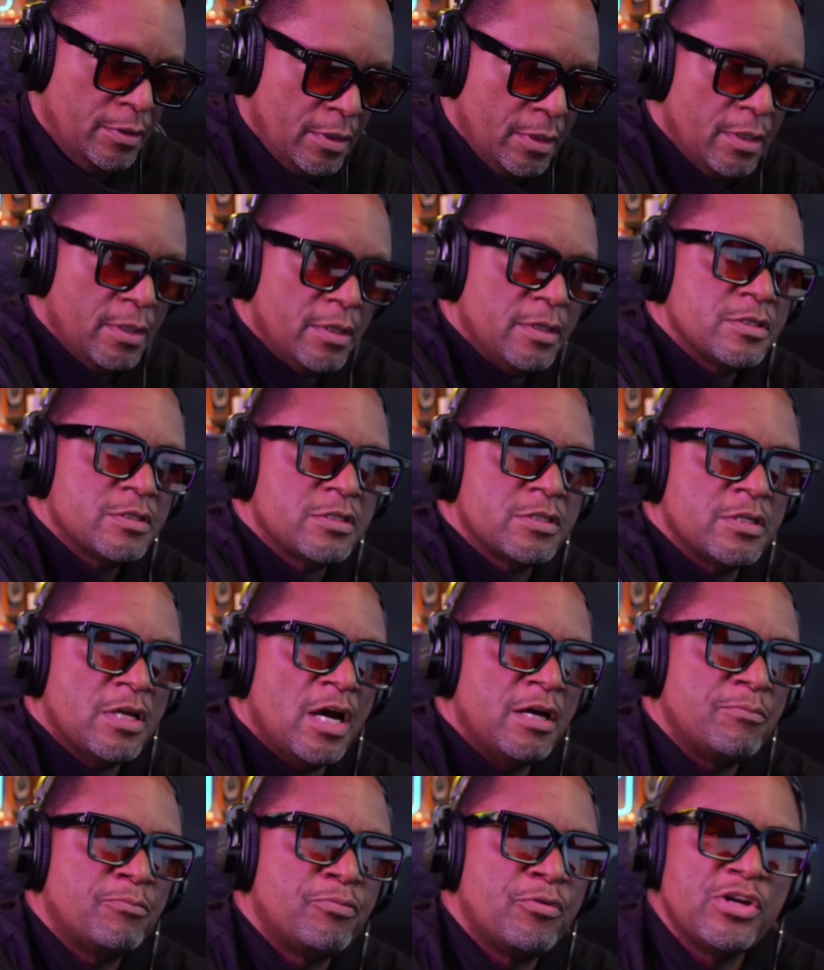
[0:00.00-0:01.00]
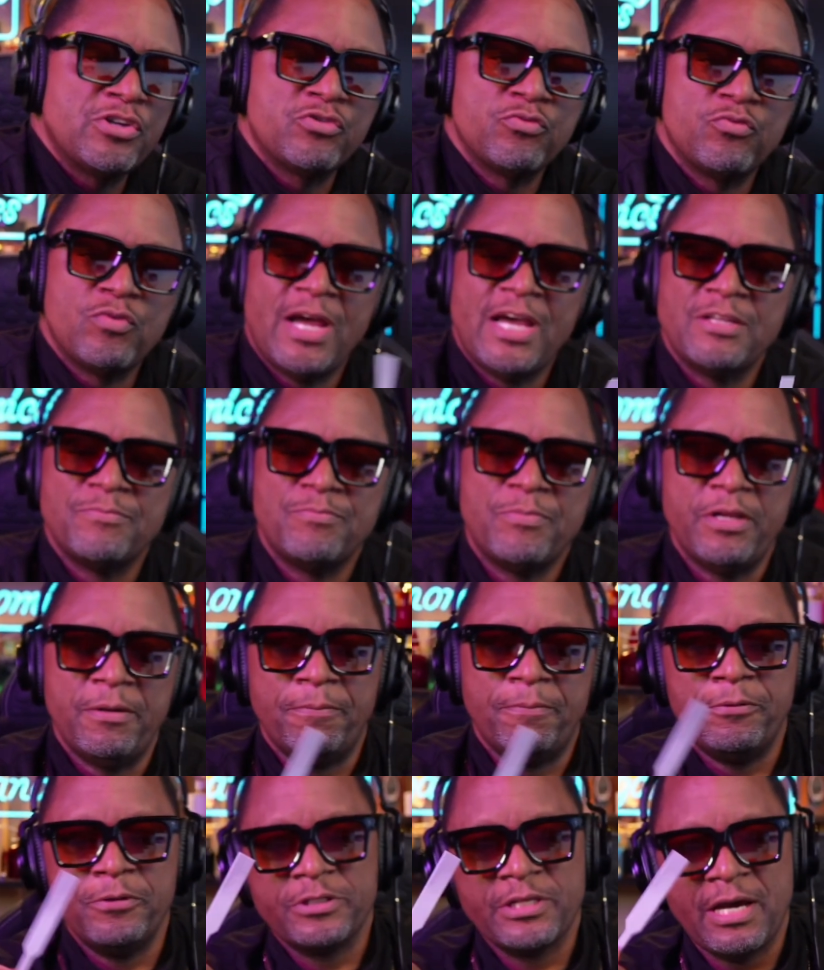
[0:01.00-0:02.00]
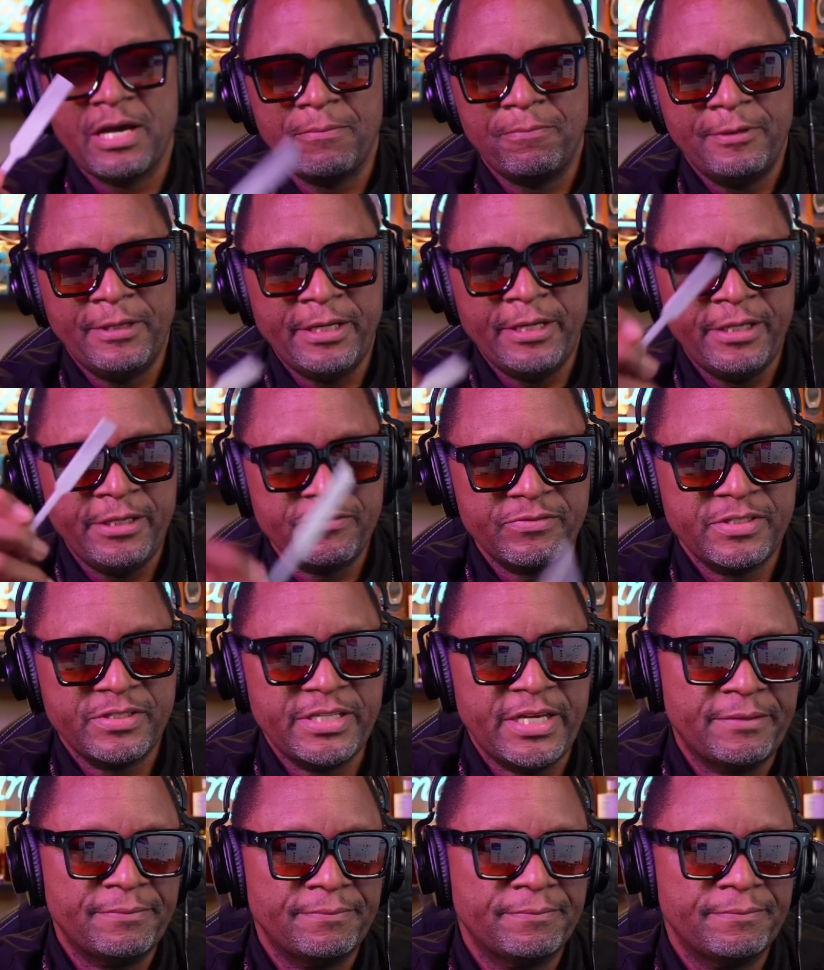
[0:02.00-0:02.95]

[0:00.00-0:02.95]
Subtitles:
It's non-pressurized, but it puts out plenty of scent.